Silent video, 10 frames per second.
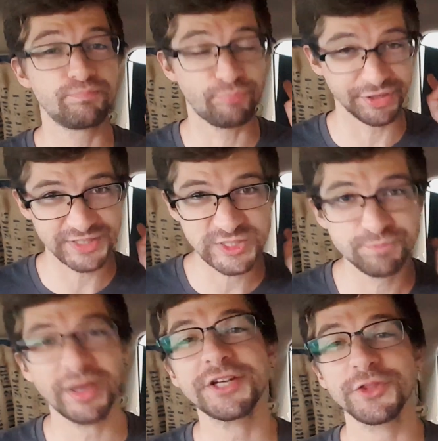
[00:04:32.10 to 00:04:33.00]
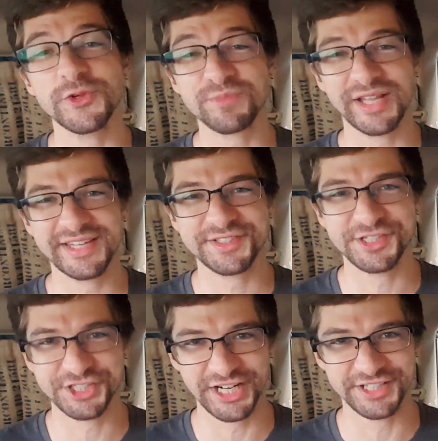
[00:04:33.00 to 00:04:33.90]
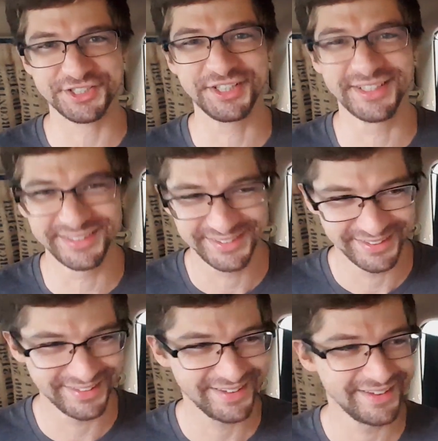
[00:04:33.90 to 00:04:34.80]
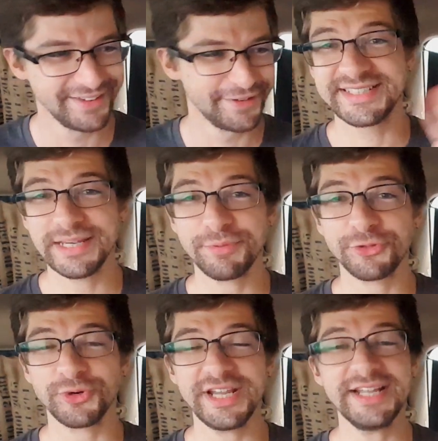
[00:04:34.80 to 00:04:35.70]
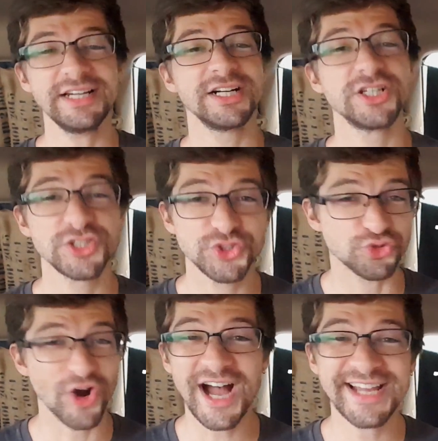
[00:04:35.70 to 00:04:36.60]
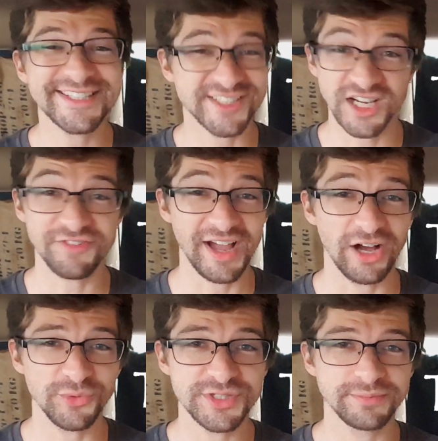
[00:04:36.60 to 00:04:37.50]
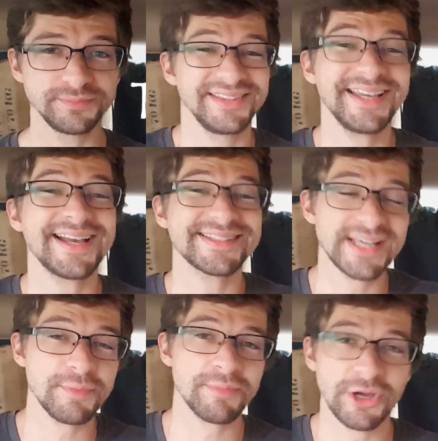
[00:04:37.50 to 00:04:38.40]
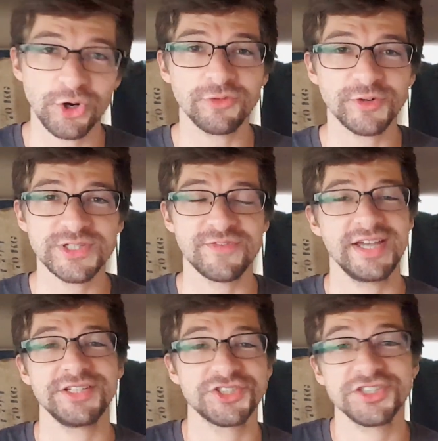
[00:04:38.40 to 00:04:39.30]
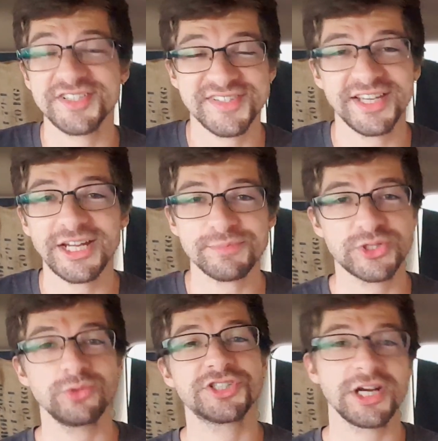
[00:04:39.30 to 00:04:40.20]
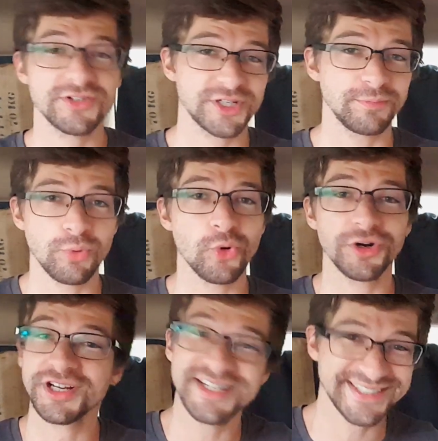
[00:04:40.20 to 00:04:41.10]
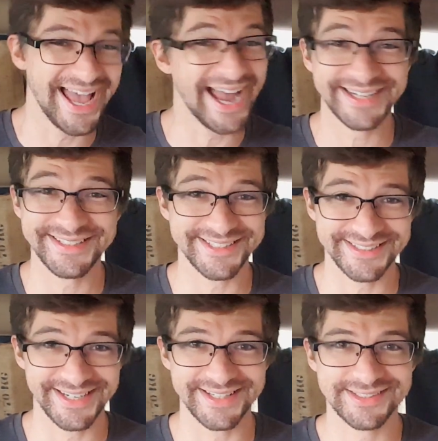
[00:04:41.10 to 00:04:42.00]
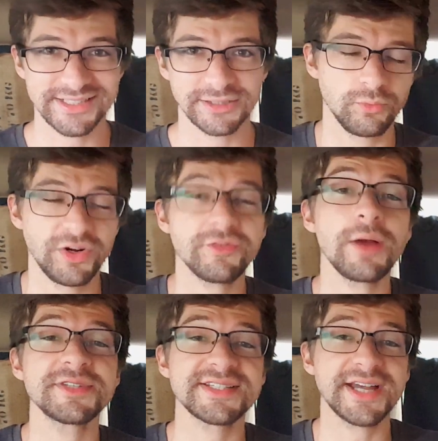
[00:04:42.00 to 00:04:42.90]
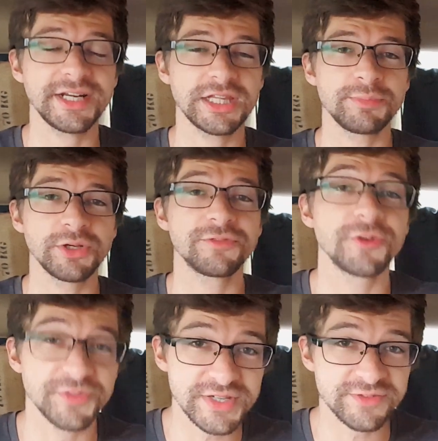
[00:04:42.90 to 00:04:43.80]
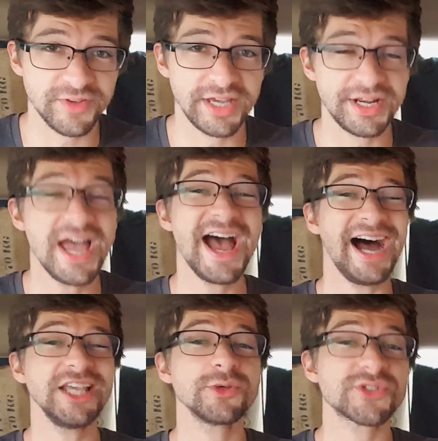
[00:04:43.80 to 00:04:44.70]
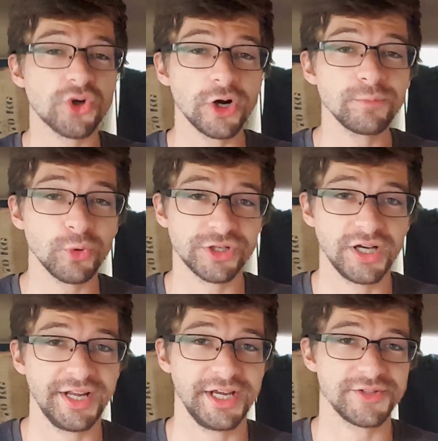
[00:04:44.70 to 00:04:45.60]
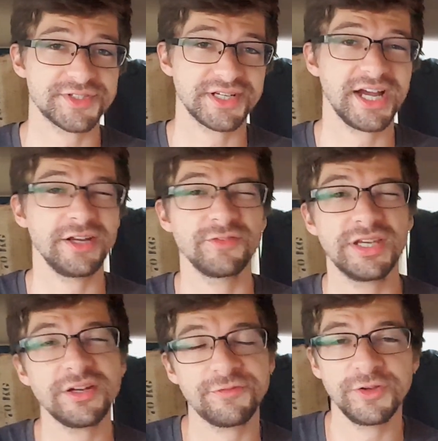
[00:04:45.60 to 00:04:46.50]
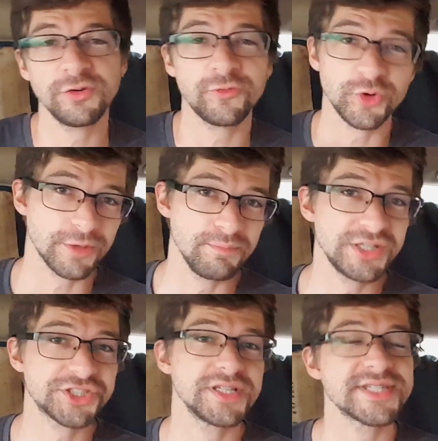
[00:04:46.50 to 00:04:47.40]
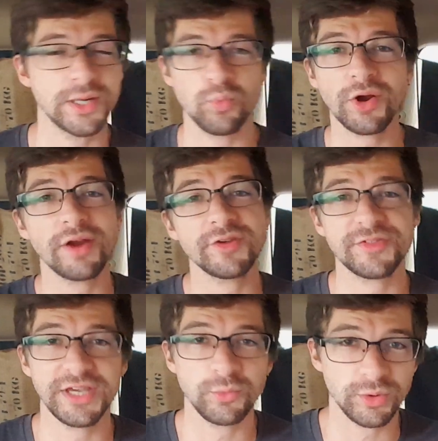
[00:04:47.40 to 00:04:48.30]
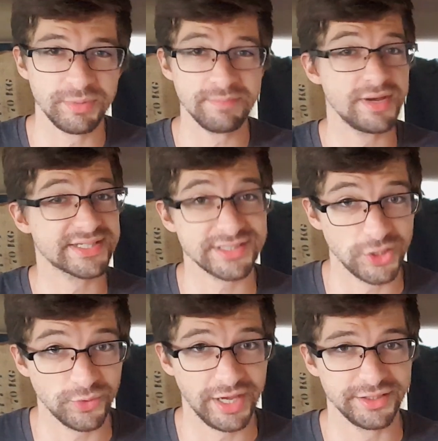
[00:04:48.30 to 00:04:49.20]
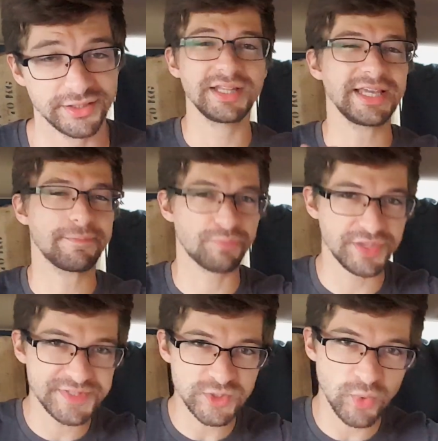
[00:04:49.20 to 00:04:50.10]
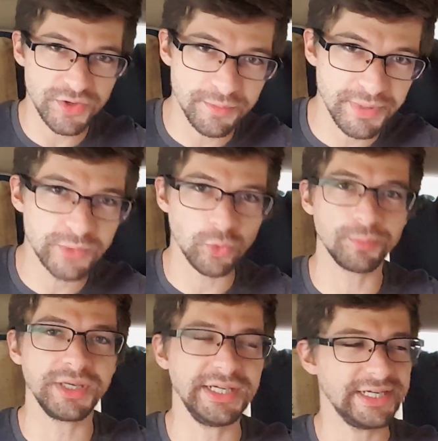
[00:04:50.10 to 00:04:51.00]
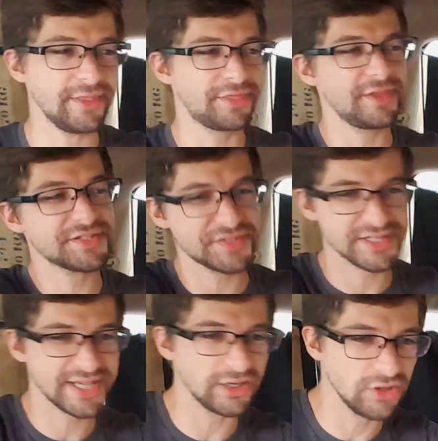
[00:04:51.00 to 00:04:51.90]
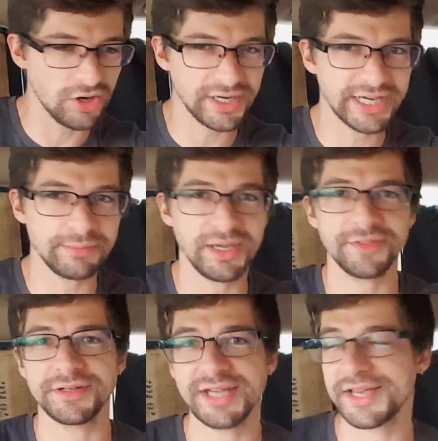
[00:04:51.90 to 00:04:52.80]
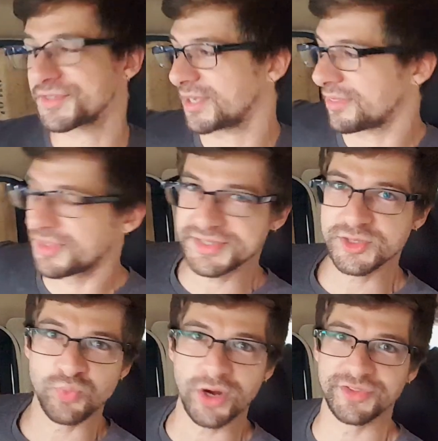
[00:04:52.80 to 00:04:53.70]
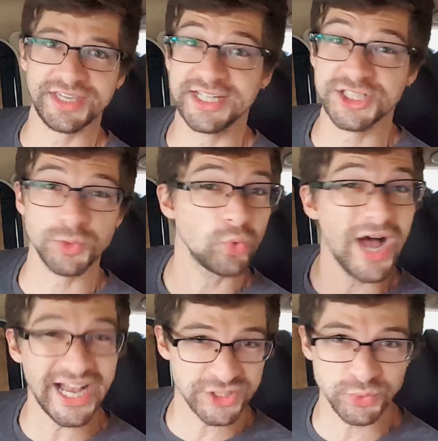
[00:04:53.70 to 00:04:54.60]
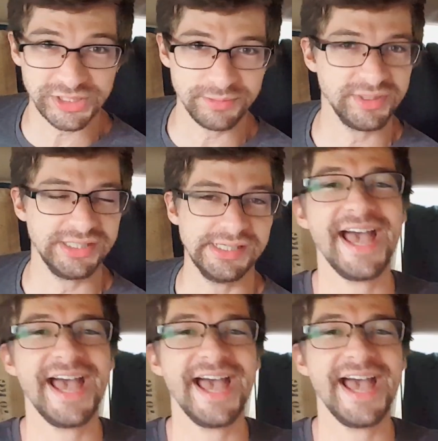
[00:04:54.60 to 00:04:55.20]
but expect those plans to change. Tip 3, try stuff out. Like I said with my girlfriend's van, she just set up 2 chairs and a board to act as a desk. Whenever I was designing the build for this van, I used cardboard cutouts to kind of get a feel for dimensions and where everything would be best located. Like, this is where the bed will be, this is how long I can make the desk, this is where the kitchen will actually be,